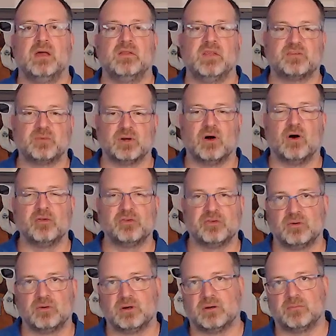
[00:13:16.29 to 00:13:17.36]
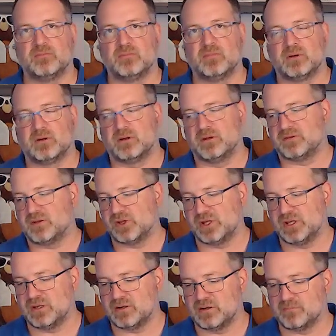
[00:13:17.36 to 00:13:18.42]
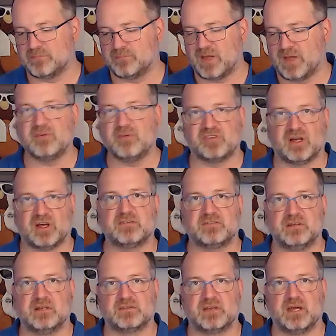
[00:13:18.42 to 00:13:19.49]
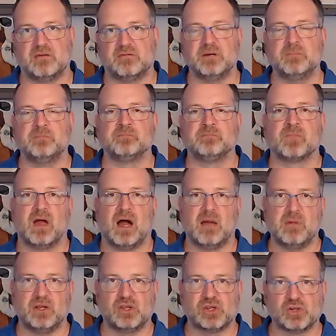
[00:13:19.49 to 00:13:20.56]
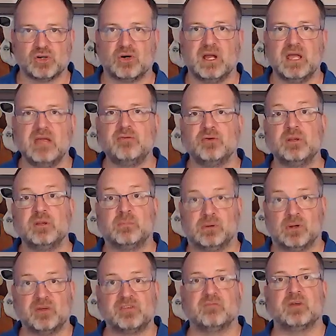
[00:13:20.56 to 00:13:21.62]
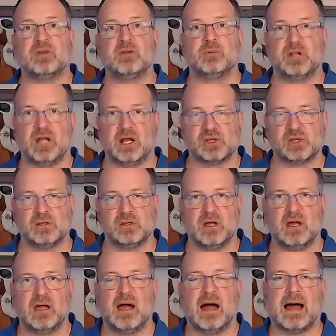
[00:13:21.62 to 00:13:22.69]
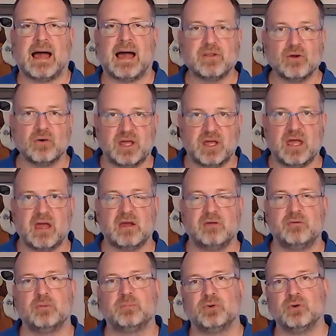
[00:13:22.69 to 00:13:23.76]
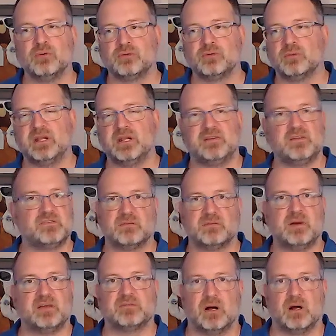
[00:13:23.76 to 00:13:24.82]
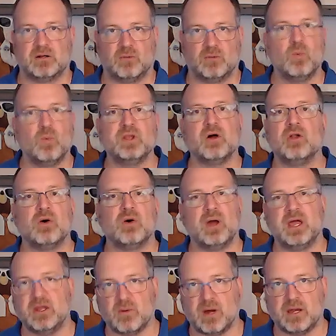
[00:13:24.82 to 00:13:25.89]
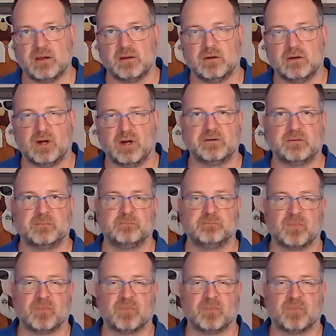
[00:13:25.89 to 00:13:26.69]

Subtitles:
And that's what I also essentially emphasized here at Scale3. I made sure if you deploy something into production, I don't care if you prove to me that this is the best model. We don't know anyway, right?